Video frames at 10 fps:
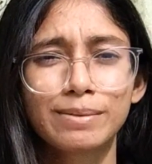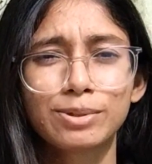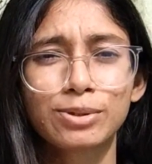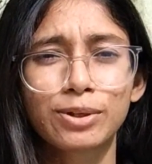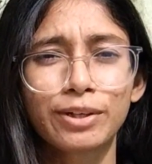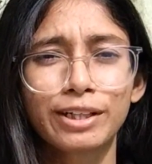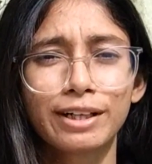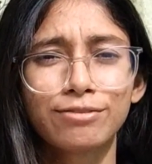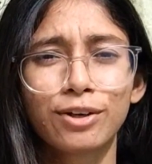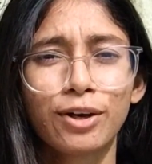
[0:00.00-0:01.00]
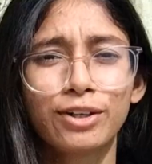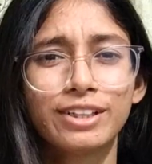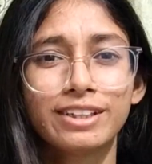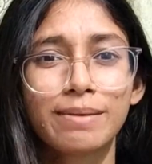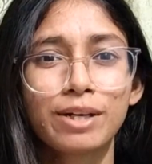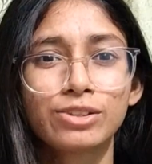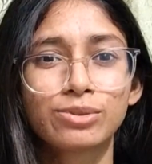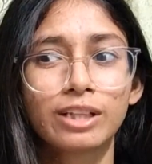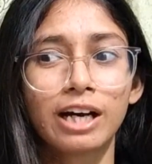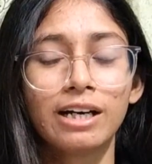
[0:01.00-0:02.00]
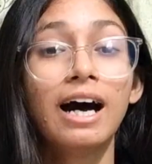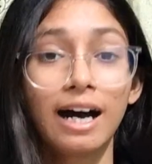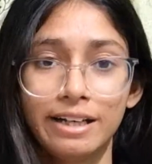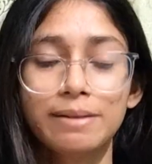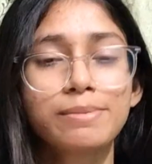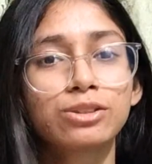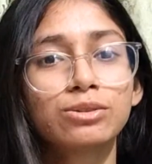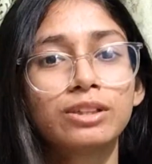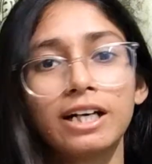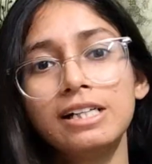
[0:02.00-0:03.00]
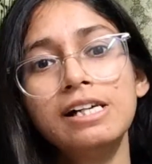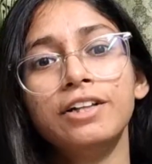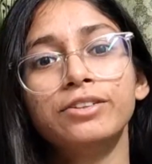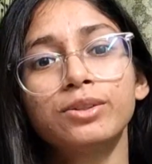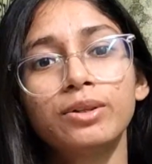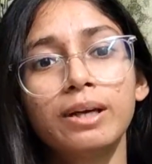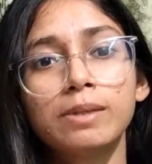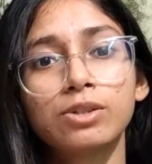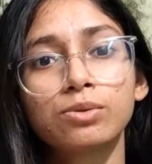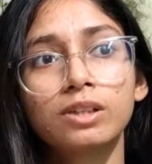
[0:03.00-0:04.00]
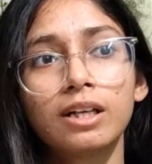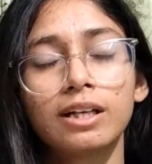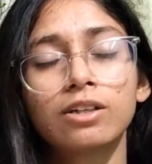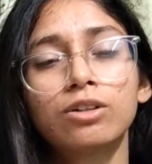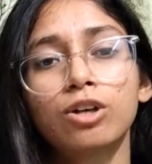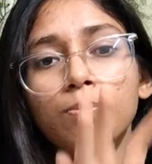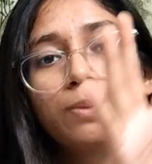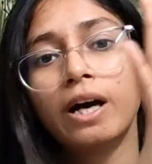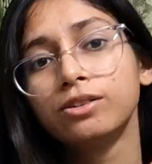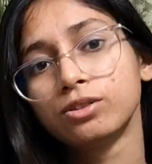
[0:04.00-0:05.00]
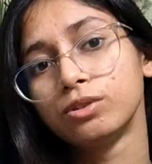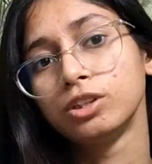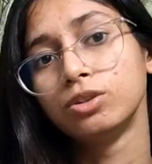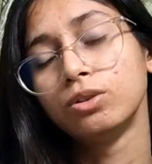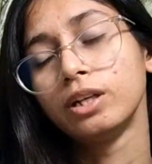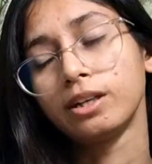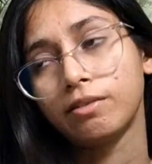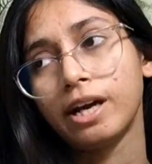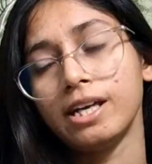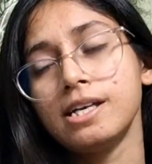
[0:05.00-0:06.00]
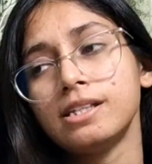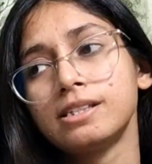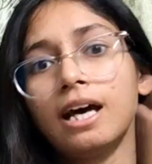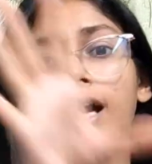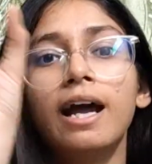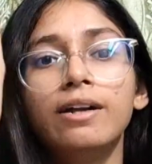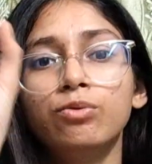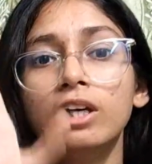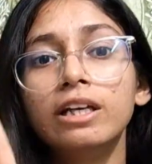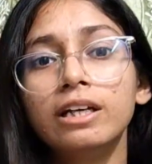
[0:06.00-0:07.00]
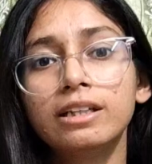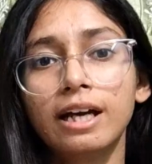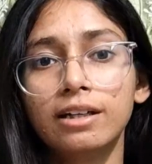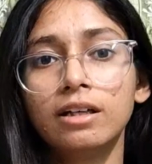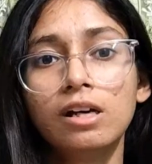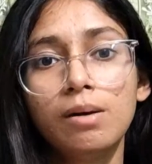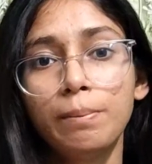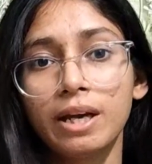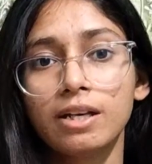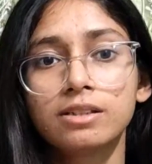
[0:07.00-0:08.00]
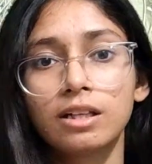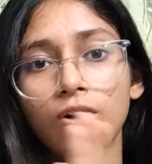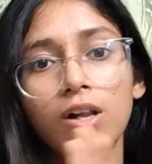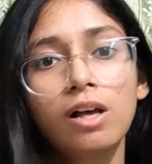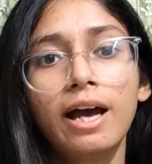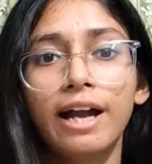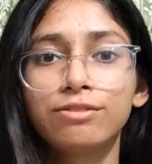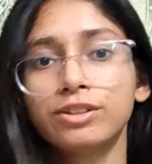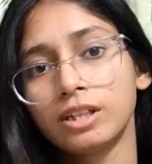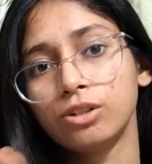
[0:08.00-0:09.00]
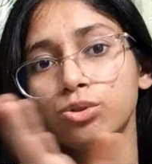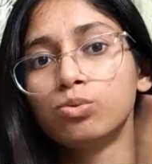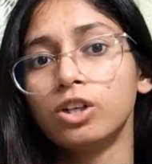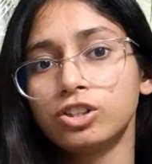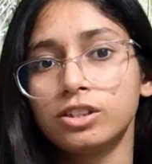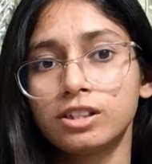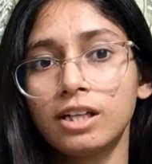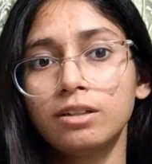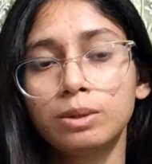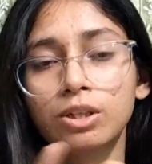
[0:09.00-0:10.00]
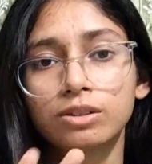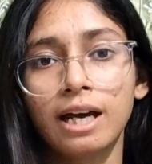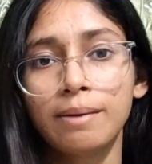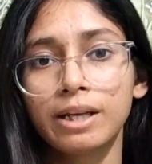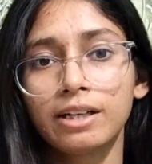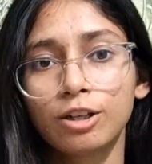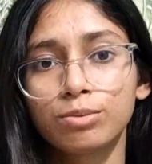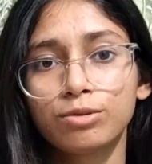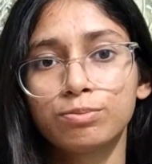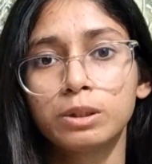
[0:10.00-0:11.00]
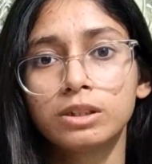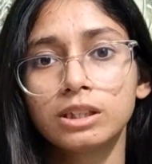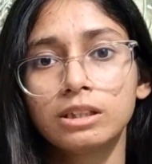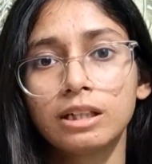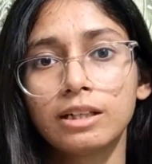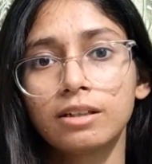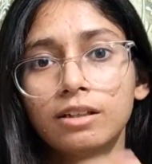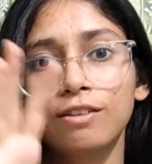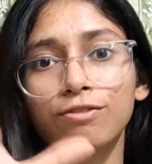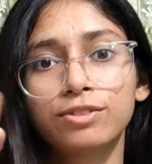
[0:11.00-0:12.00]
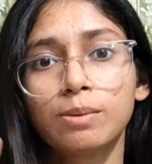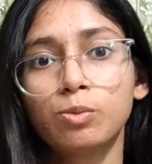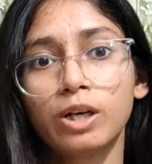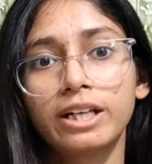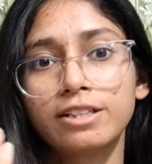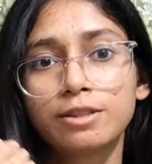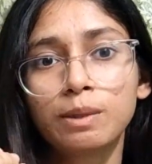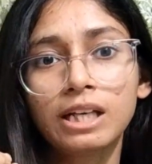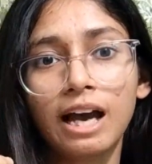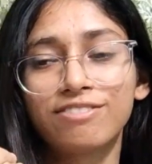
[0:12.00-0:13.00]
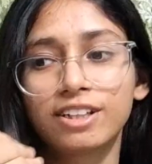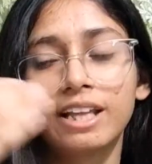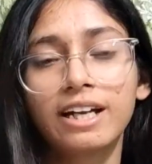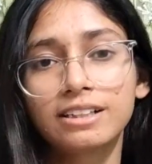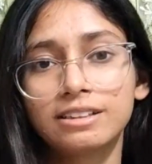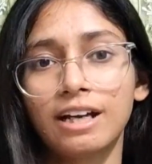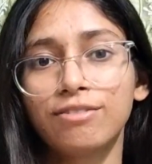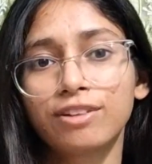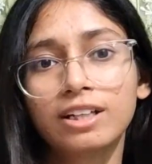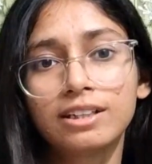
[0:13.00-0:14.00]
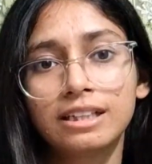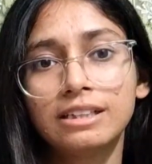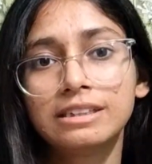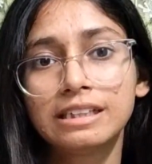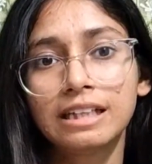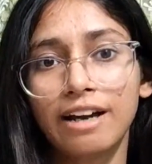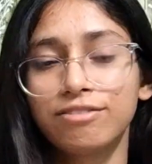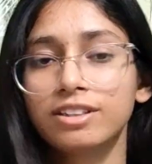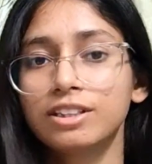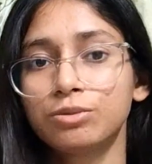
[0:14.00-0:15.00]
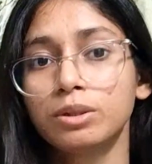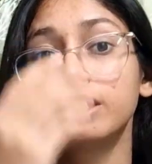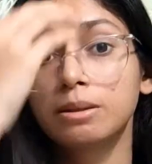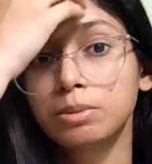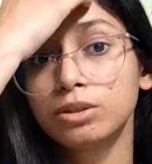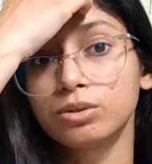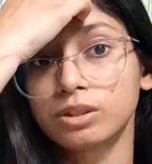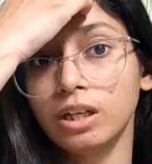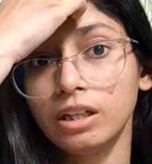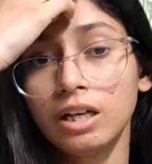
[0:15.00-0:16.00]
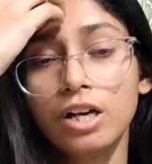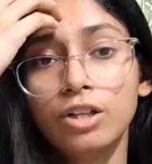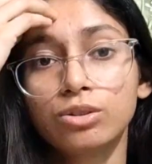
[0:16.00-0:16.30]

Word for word: I'm so sorry, I forgot. Nimra Sunda, ha, Nimra Sunda. So Nimra Sunda, like crop I used to read, no, like rice and wheat and maize and all. At first I used to watch his channel because I'm that type of person, like if someone tells me, after that I feel it easy, I feel it relatable to study.